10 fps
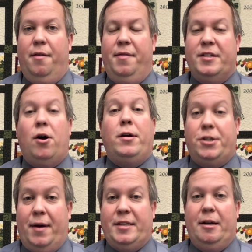This
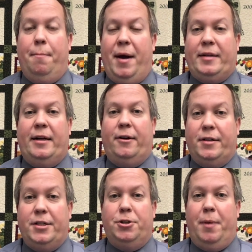also has an impact on our
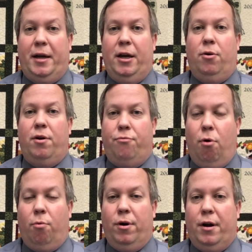decision making going
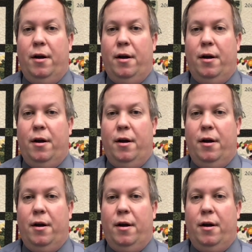forward.